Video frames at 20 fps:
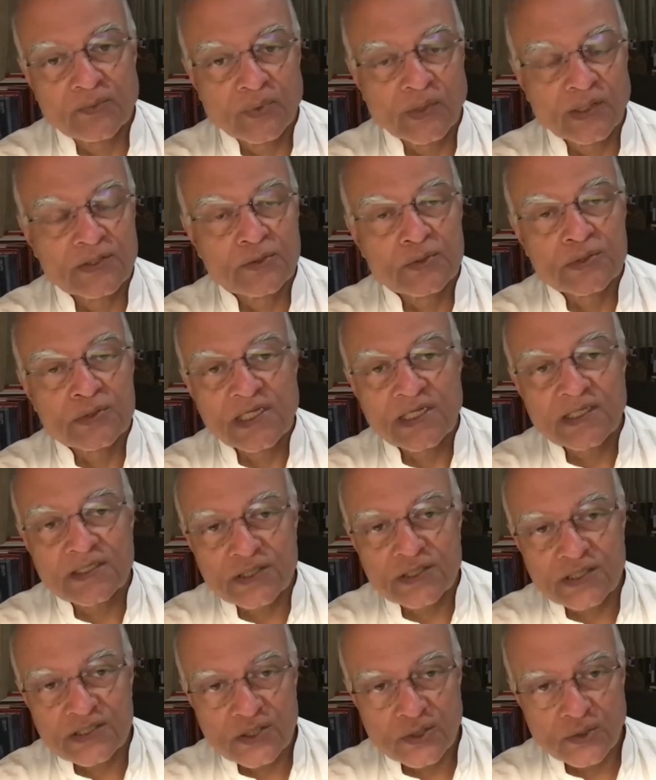When you take
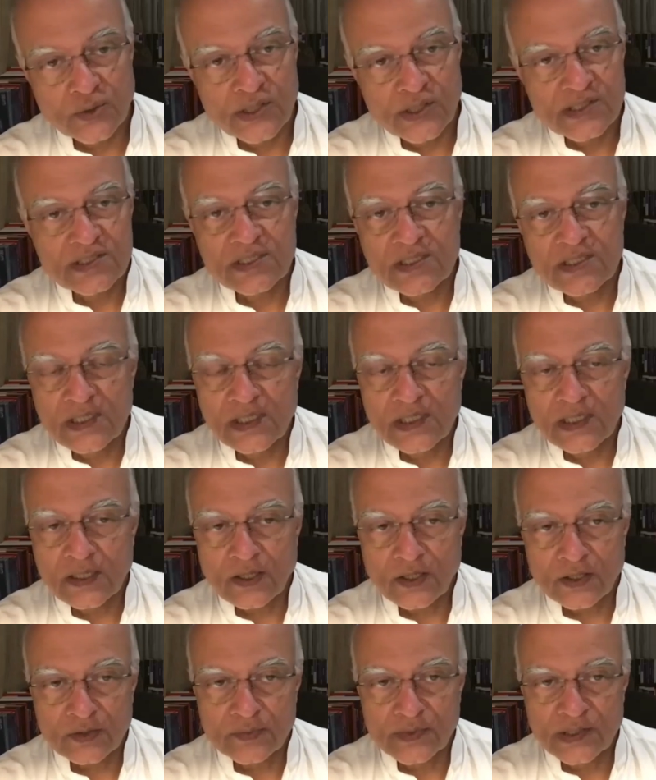just OECD
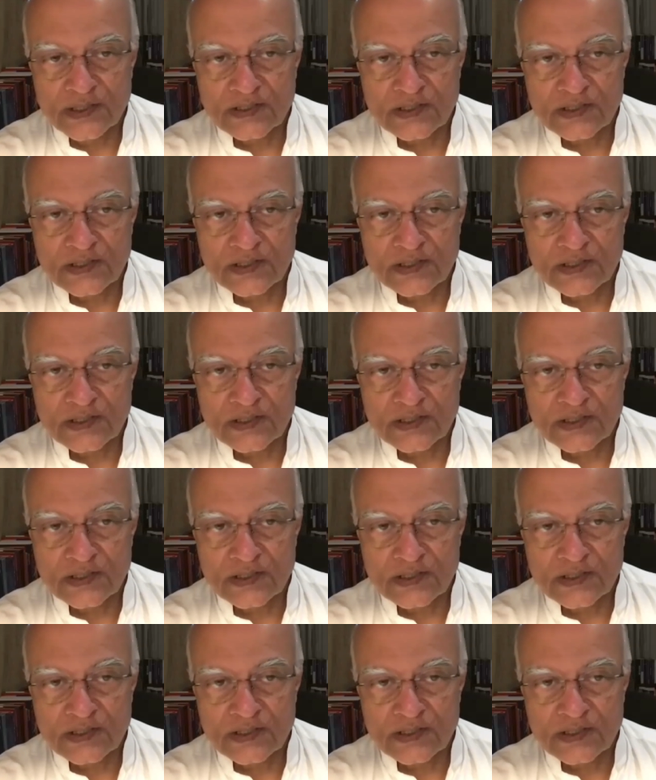economies,